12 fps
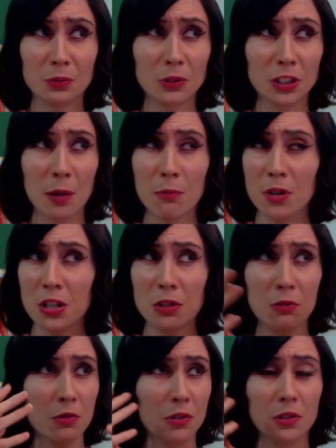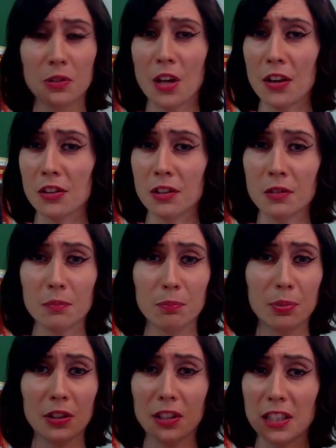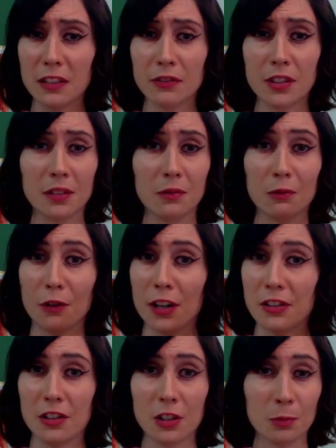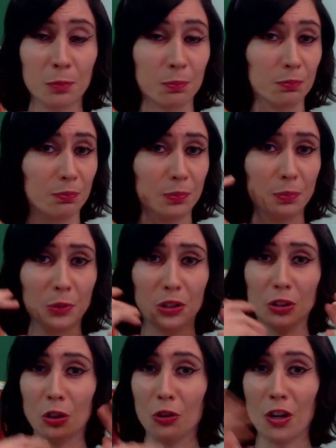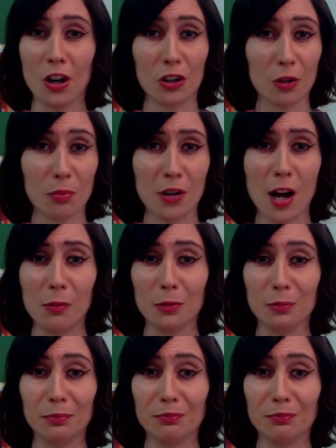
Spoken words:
someone who doesn't believe that racism is no longer a problem.